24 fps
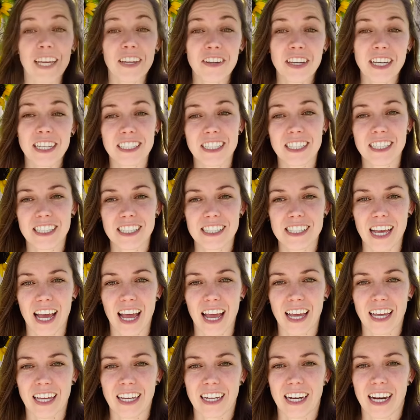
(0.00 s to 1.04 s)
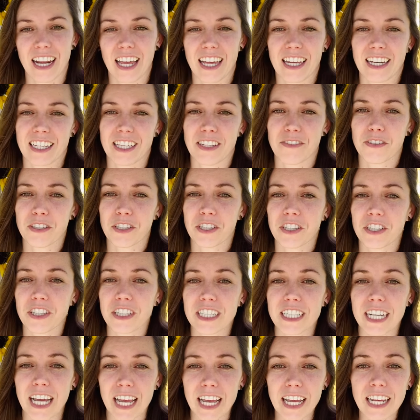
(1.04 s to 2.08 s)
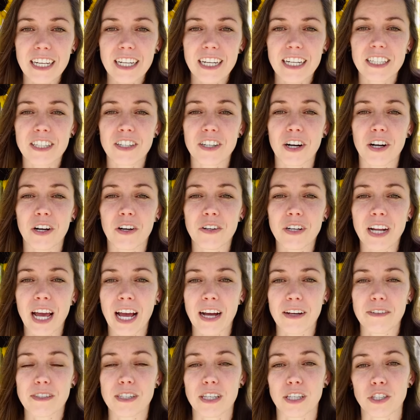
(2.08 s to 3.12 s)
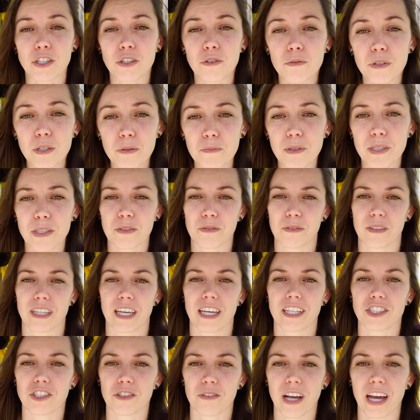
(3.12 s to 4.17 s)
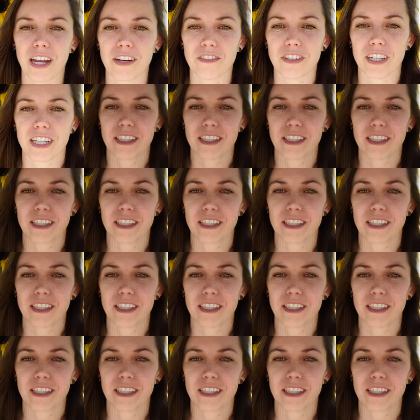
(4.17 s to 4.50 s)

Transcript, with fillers: get to design and even create your own house that you would build with Andrew Henry.